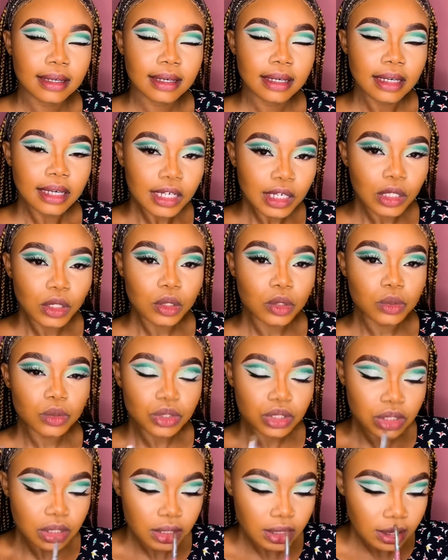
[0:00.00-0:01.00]

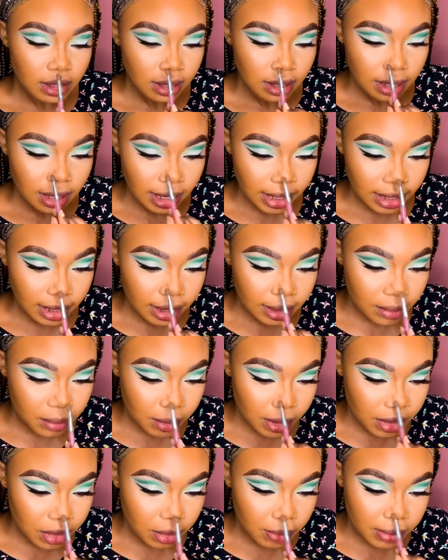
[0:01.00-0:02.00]
illusion, like when
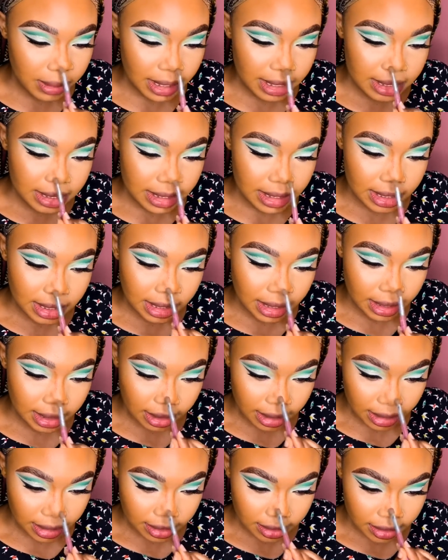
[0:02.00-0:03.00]
you blend it
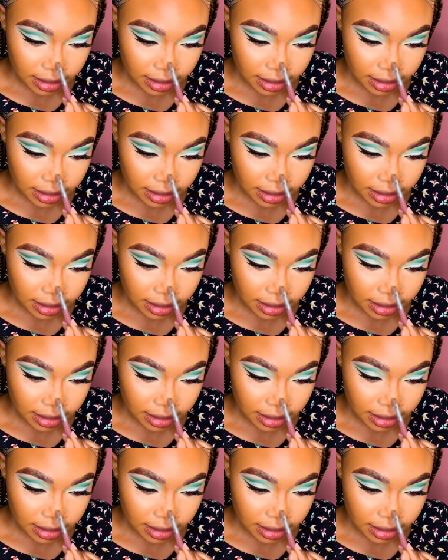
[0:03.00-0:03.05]
in.